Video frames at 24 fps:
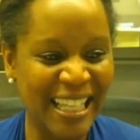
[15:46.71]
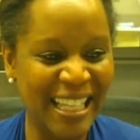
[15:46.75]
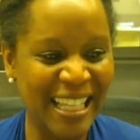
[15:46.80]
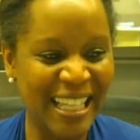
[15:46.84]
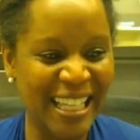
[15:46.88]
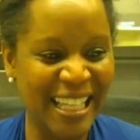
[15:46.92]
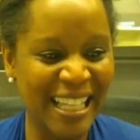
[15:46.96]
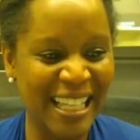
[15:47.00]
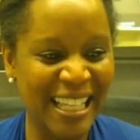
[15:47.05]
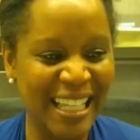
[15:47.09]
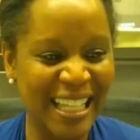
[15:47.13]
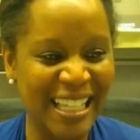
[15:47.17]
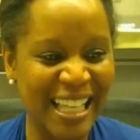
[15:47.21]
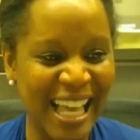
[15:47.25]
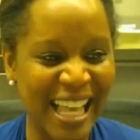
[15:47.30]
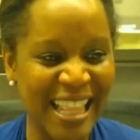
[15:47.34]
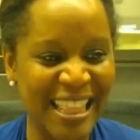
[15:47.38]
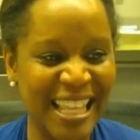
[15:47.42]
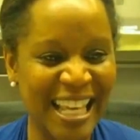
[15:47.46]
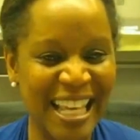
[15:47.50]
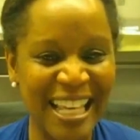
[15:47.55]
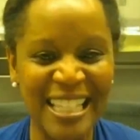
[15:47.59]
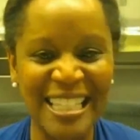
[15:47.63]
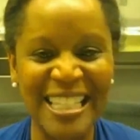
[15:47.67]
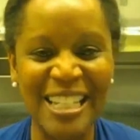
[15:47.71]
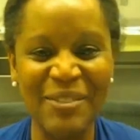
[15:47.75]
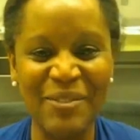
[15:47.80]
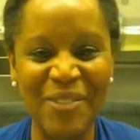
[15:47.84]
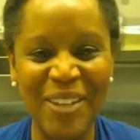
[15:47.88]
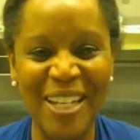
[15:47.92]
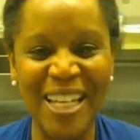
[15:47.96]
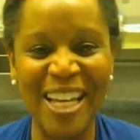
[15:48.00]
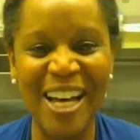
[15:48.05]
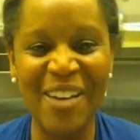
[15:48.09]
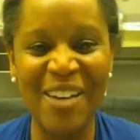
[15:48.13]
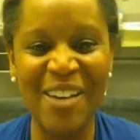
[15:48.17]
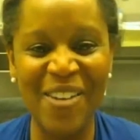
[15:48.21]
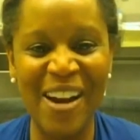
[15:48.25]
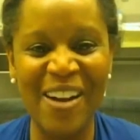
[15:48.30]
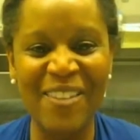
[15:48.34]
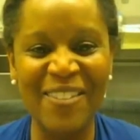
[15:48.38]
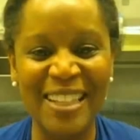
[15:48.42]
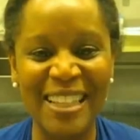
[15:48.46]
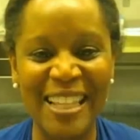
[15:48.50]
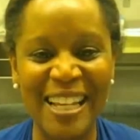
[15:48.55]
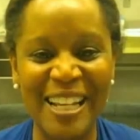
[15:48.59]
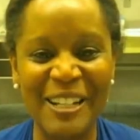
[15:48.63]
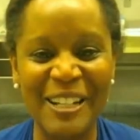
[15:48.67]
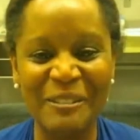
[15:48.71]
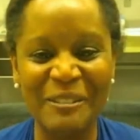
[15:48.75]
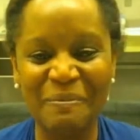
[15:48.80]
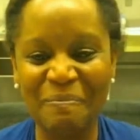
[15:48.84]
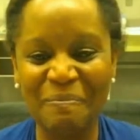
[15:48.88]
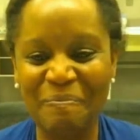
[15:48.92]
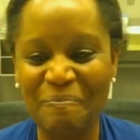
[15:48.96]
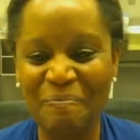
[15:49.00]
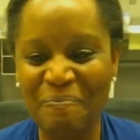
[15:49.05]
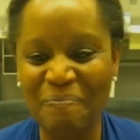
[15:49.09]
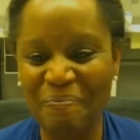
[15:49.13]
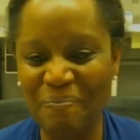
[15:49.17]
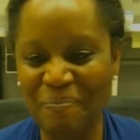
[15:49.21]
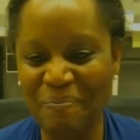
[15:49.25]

I think, did we cover everything?